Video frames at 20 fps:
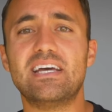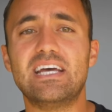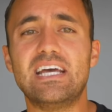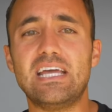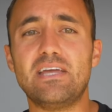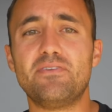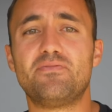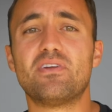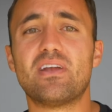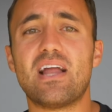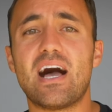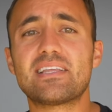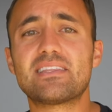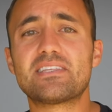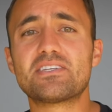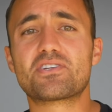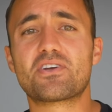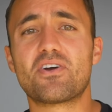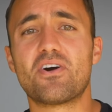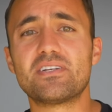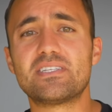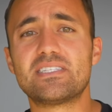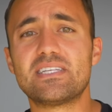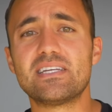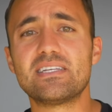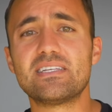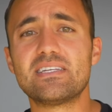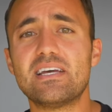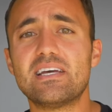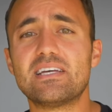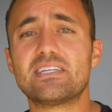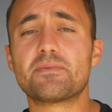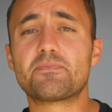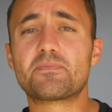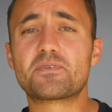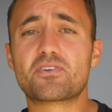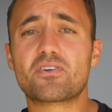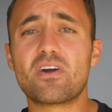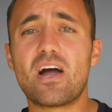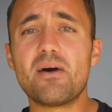If you like this content,
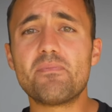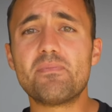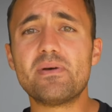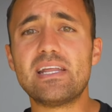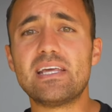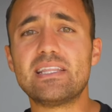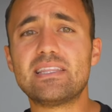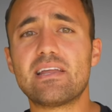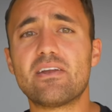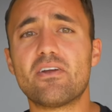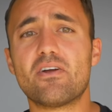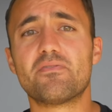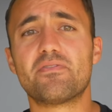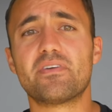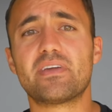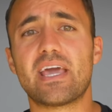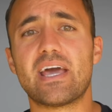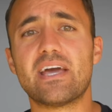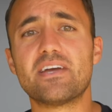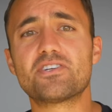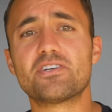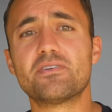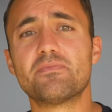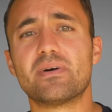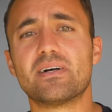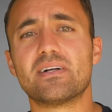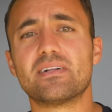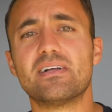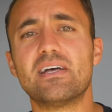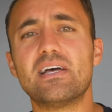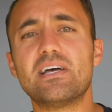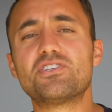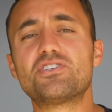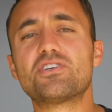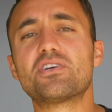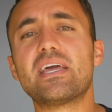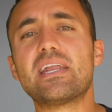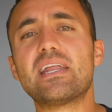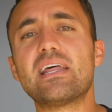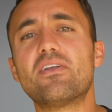subscribe and hit that notification bell to
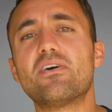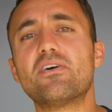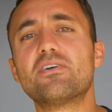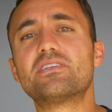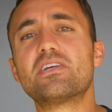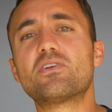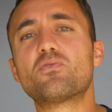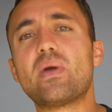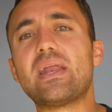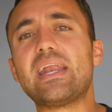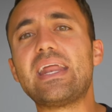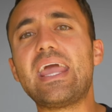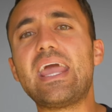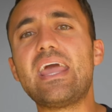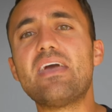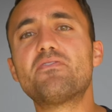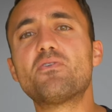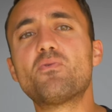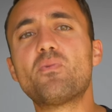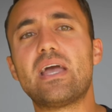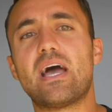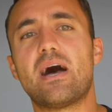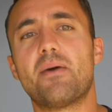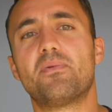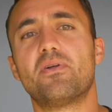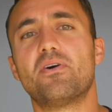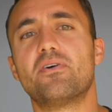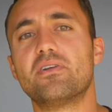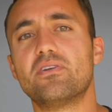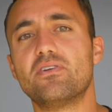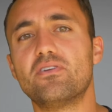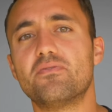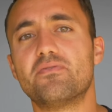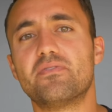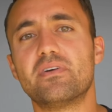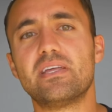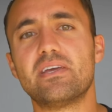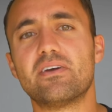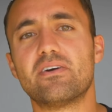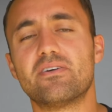get alerted whenever we upload a new
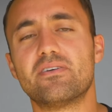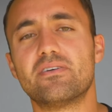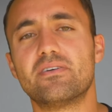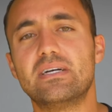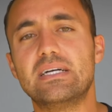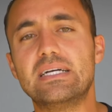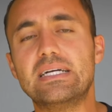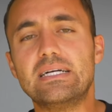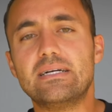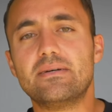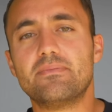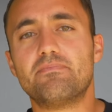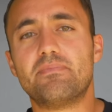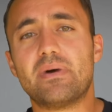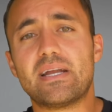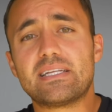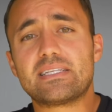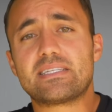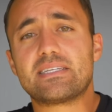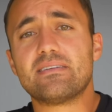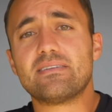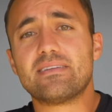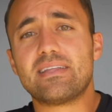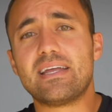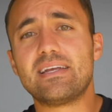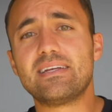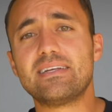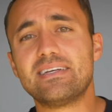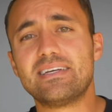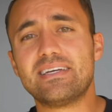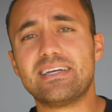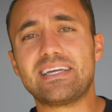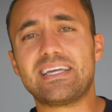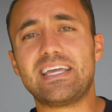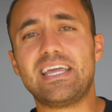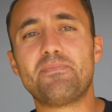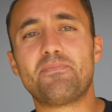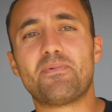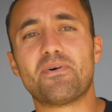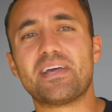video. But until then,
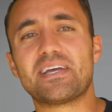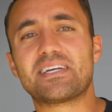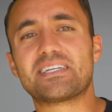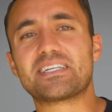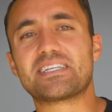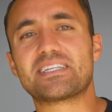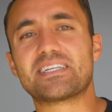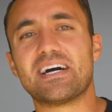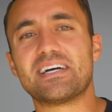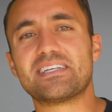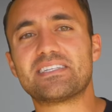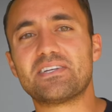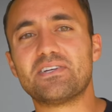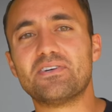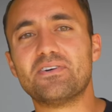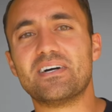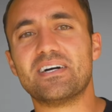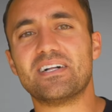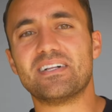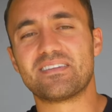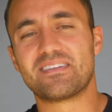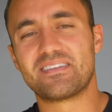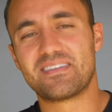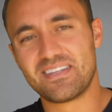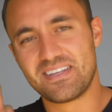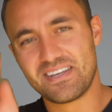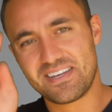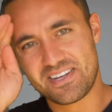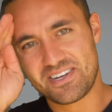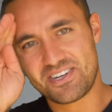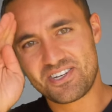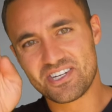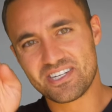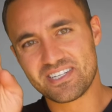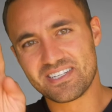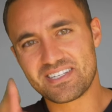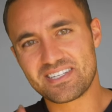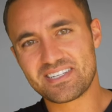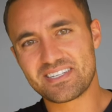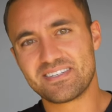keep on exercising your health.
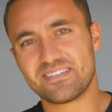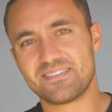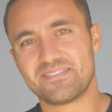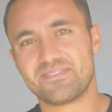Cheers.